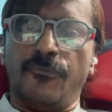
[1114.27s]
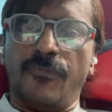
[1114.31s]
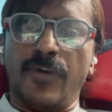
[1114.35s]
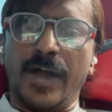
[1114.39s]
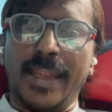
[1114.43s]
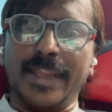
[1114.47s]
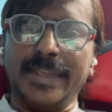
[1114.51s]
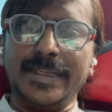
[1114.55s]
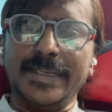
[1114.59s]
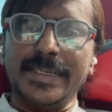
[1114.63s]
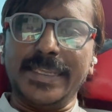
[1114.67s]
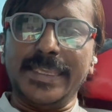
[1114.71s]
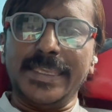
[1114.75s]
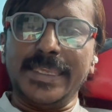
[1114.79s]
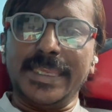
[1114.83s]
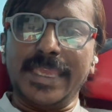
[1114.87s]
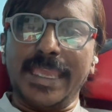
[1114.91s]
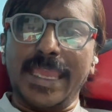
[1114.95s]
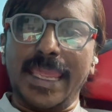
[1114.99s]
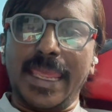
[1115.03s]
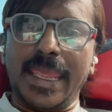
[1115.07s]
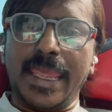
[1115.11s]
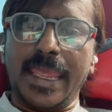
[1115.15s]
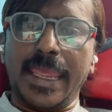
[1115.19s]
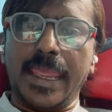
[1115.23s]

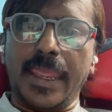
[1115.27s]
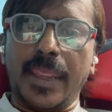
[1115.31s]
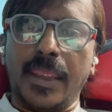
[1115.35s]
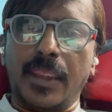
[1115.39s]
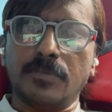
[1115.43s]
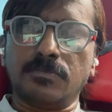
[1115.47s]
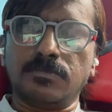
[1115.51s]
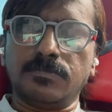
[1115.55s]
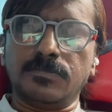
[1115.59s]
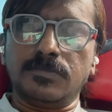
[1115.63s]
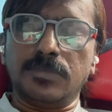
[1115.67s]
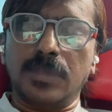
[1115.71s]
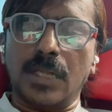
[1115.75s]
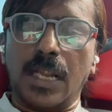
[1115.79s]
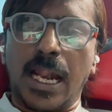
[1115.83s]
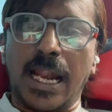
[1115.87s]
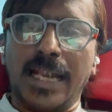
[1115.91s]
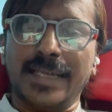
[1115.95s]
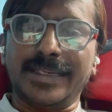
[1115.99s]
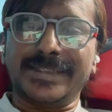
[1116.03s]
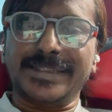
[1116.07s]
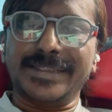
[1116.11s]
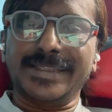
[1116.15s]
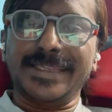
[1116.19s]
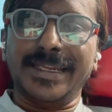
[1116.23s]
finding a
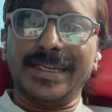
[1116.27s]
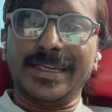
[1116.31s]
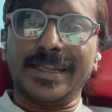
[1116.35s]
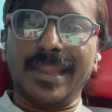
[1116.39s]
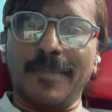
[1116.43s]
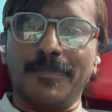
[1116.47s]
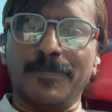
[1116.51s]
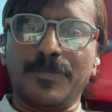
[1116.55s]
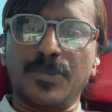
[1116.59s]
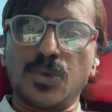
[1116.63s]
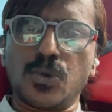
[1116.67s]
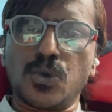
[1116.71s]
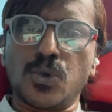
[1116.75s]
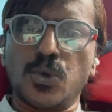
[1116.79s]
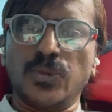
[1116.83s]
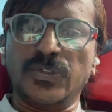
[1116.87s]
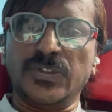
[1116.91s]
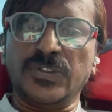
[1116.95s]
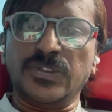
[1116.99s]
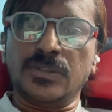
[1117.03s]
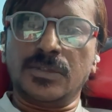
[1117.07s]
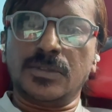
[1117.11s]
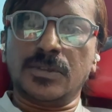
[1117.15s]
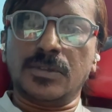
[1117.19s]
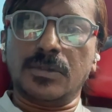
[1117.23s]
alternate
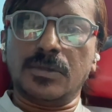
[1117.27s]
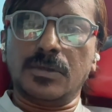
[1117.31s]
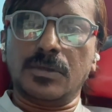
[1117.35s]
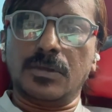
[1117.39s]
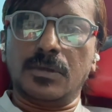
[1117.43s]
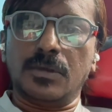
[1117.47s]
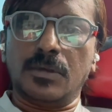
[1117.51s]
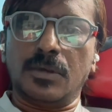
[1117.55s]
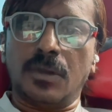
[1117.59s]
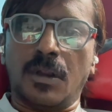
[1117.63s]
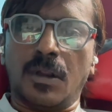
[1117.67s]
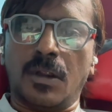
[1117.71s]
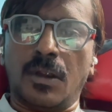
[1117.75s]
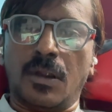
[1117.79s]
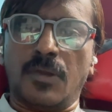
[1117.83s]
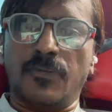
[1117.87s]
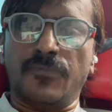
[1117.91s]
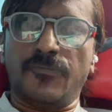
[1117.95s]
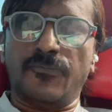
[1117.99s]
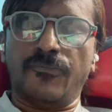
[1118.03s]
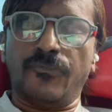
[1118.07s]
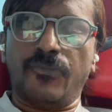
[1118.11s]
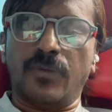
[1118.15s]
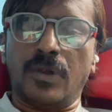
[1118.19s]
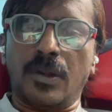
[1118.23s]
approach
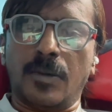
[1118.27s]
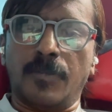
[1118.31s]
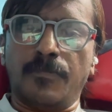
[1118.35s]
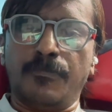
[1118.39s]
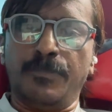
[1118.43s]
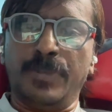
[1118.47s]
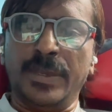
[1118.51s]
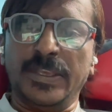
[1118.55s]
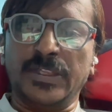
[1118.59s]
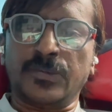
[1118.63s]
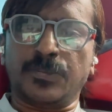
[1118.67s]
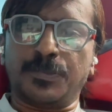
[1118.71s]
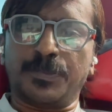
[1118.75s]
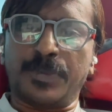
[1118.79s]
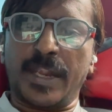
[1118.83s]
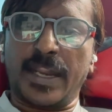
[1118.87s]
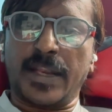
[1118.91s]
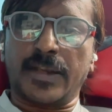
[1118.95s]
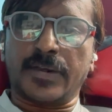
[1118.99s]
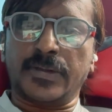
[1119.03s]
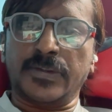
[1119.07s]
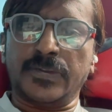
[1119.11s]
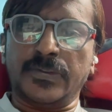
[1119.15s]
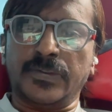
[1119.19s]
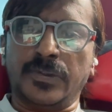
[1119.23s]
of best
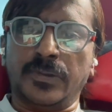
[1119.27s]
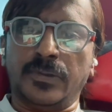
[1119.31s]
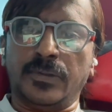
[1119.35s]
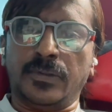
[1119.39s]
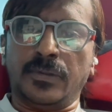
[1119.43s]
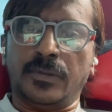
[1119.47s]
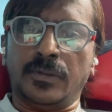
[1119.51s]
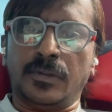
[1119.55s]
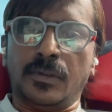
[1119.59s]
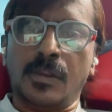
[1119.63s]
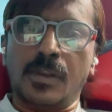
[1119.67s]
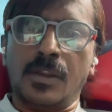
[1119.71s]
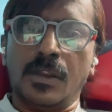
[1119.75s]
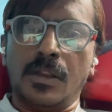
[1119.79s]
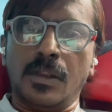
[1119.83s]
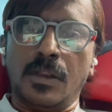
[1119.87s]
practices,